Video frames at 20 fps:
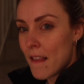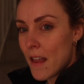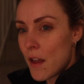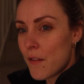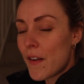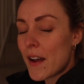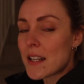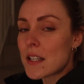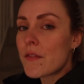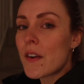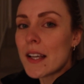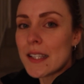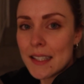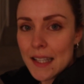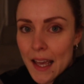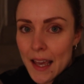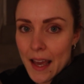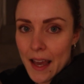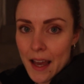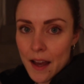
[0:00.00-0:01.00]
In fact, if I
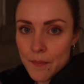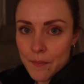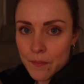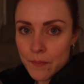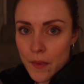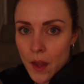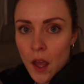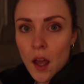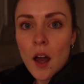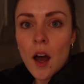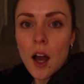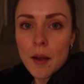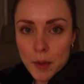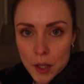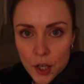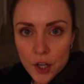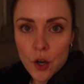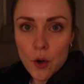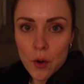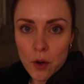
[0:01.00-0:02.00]
say it, I'm
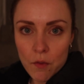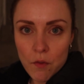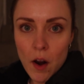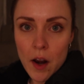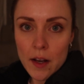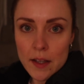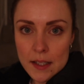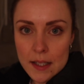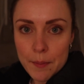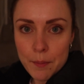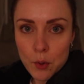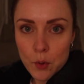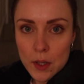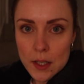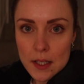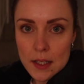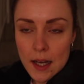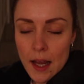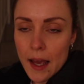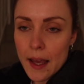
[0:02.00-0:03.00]
going to go on a run at some
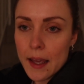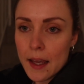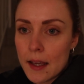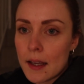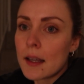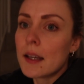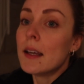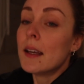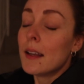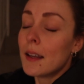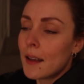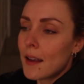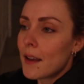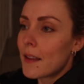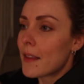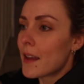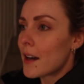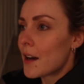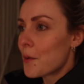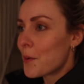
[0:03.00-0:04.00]
point today,
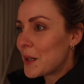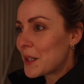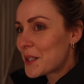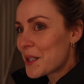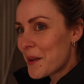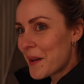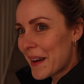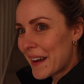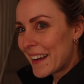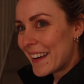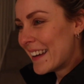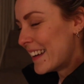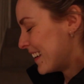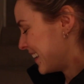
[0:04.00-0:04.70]
then I will do it.